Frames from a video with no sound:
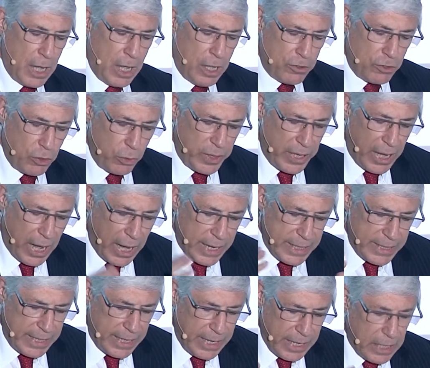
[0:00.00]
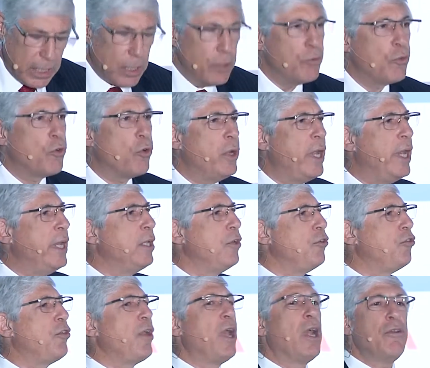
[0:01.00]
So the idea of creating
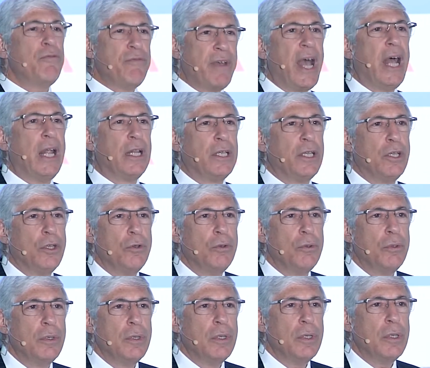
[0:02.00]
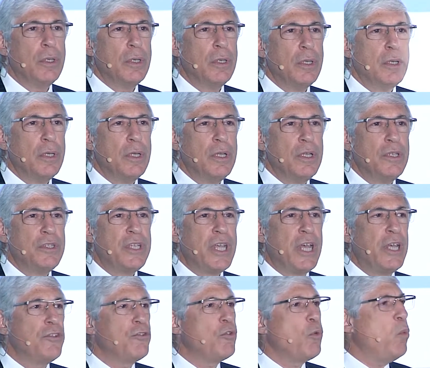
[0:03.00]
shared value
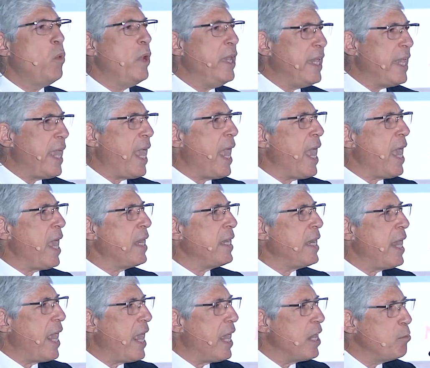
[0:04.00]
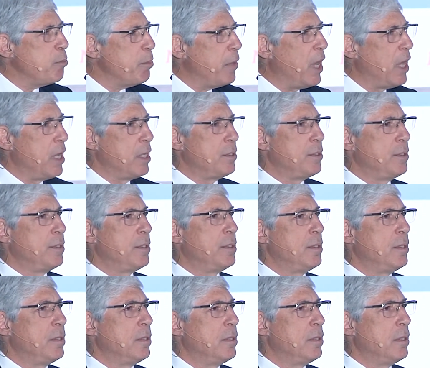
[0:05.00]
says we can and must
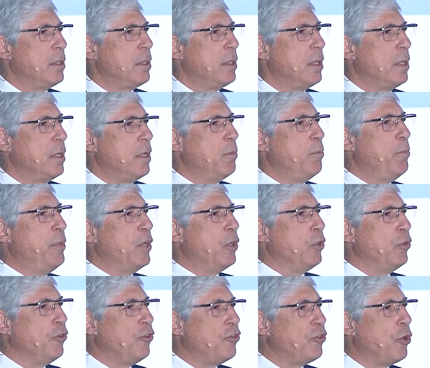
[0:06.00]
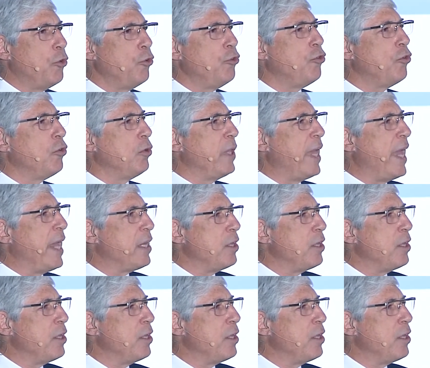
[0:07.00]
build social and